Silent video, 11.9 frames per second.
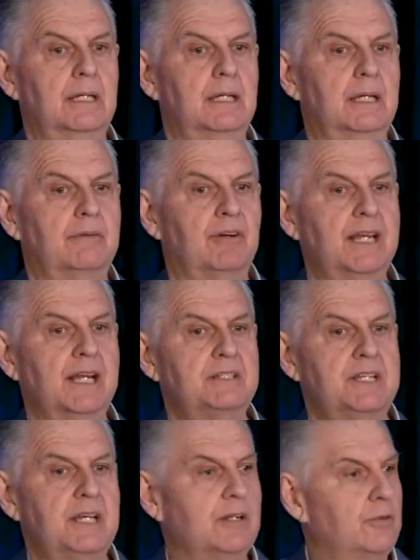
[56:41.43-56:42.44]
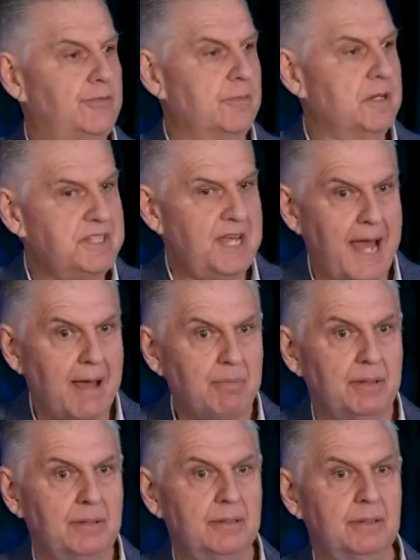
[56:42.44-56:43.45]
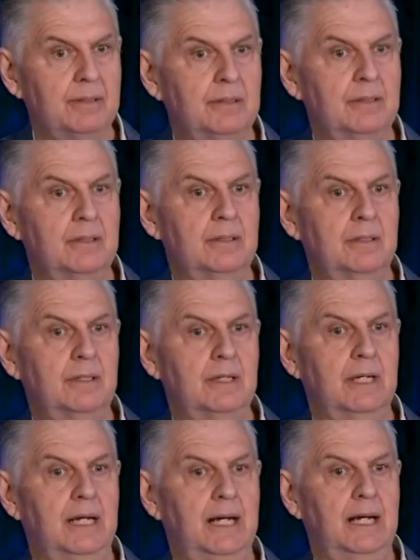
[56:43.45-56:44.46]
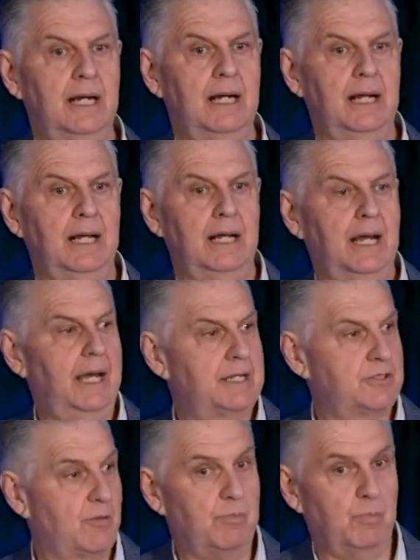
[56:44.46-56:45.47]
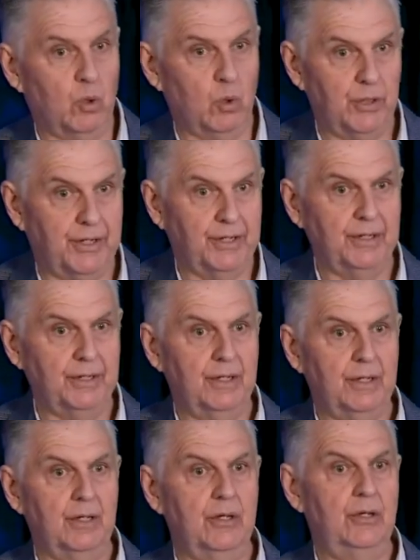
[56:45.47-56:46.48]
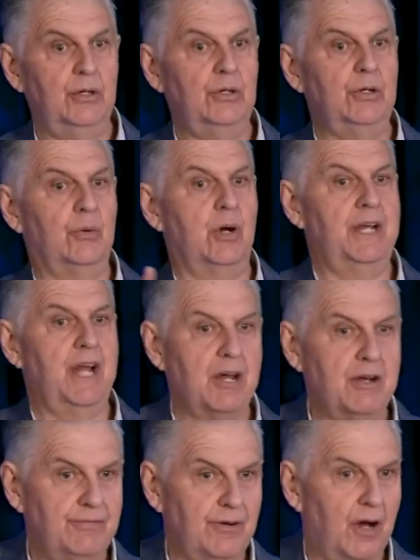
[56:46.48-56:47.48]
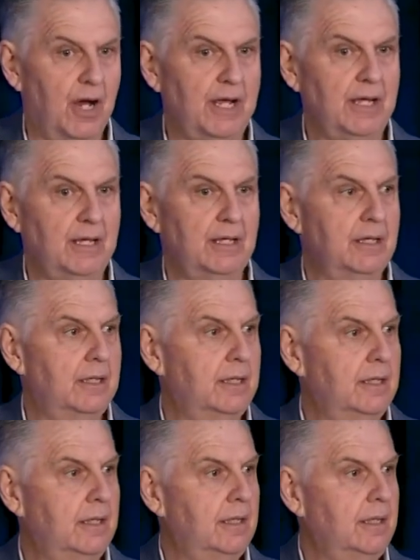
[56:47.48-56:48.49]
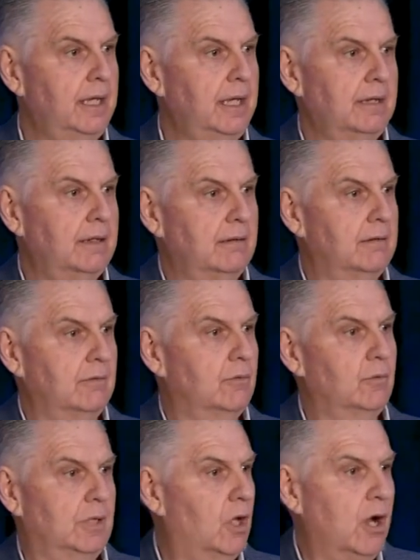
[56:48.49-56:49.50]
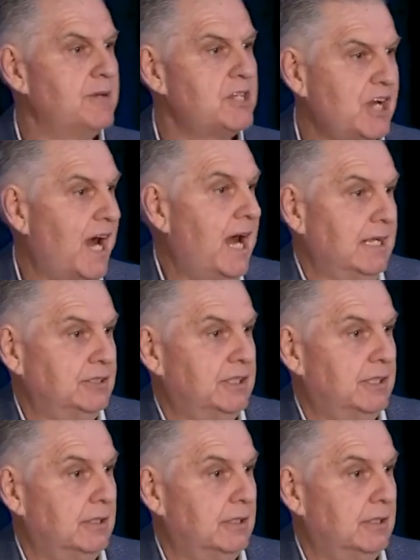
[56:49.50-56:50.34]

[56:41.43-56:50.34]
If I get a tingle from a tap and it's reported, who do I notify and will I be charged?